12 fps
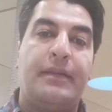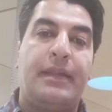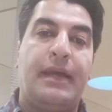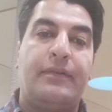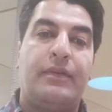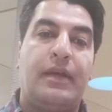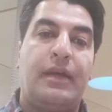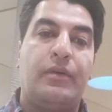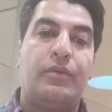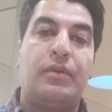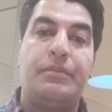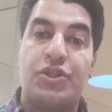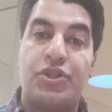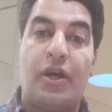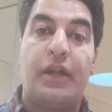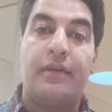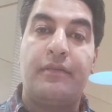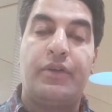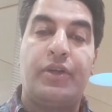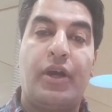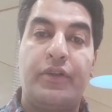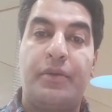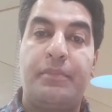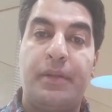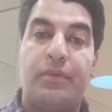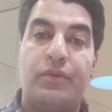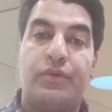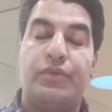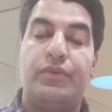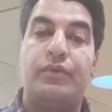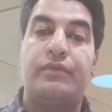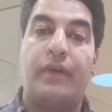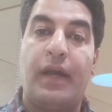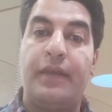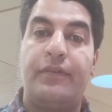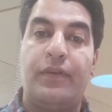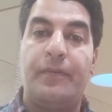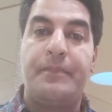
that uh, will be shining for the other people to find